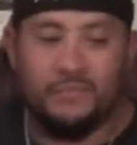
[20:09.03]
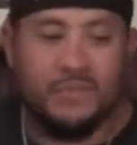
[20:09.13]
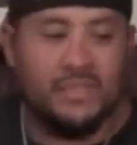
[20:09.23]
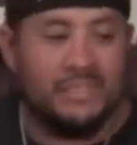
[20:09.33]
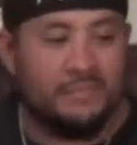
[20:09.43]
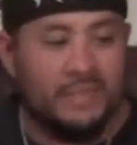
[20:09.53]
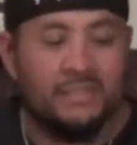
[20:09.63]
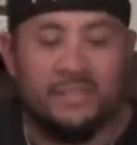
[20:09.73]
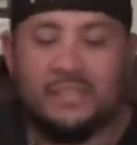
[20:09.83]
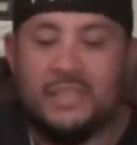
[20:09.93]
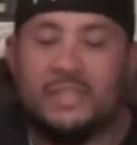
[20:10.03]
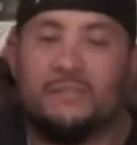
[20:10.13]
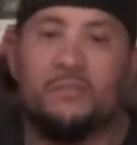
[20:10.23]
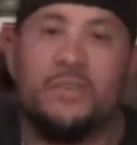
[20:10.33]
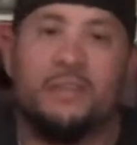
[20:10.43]
It's been a
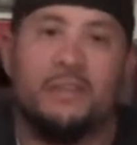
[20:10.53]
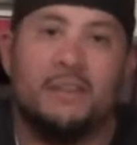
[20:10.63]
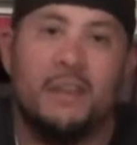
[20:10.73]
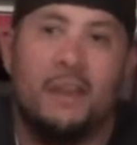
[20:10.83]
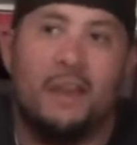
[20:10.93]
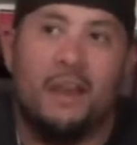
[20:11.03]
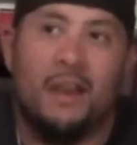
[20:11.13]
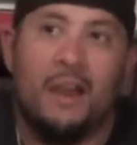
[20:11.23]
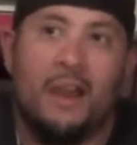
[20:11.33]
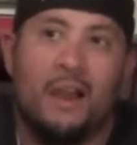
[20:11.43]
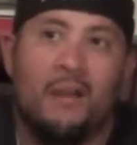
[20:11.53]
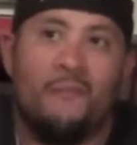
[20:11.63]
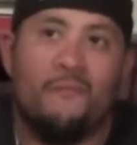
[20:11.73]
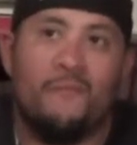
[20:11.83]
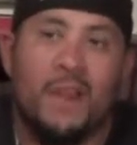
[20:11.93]
successful week.
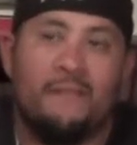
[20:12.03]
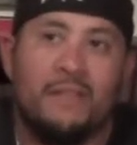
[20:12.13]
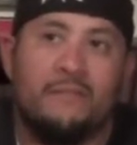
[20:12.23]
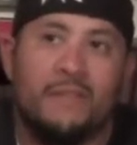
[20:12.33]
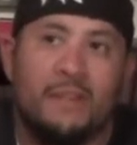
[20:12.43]
Very,